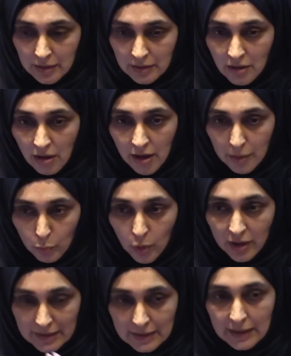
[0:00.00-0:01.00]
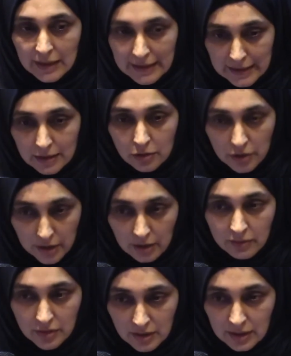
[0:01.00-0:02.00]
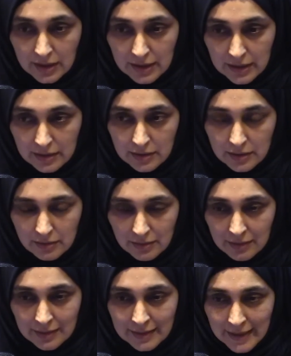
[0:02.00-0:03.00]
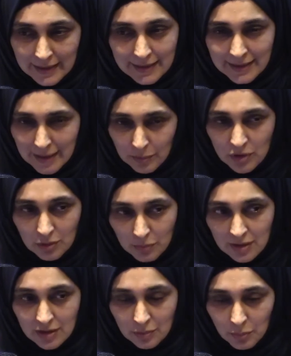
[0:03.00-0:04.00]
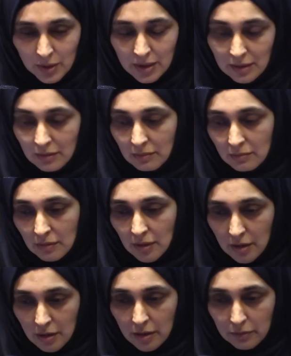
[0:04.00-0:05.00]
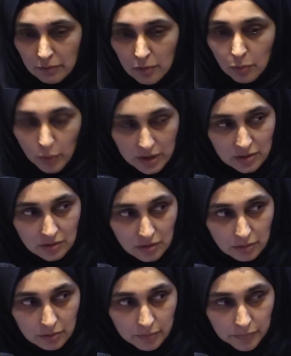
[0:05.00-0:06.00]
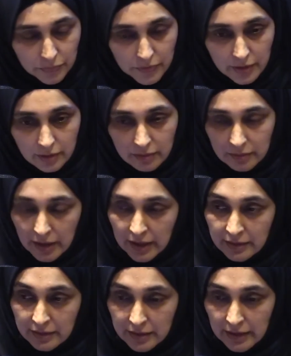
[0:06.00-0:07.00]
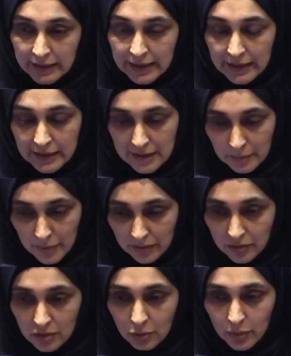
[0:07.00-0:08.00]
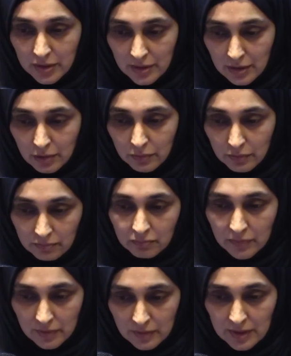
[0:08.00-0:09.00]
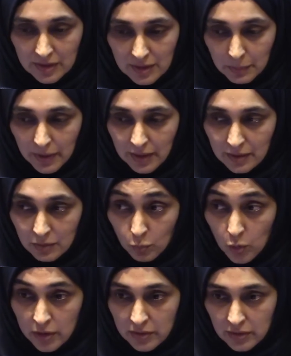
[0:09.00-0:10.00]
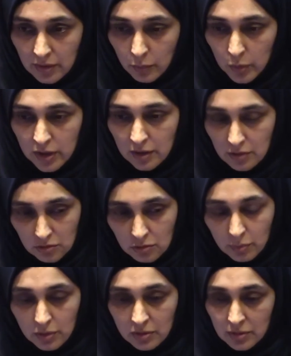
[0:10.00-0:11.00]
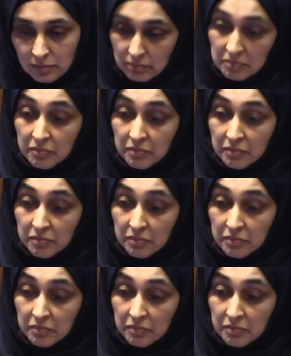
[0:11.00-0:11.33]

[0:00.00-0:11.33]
time where it's the elite looking after the elite. That seemed to me to be a kind of long way to go. You know? And again, it's about the squeezing of this space. What is it that we can do? Because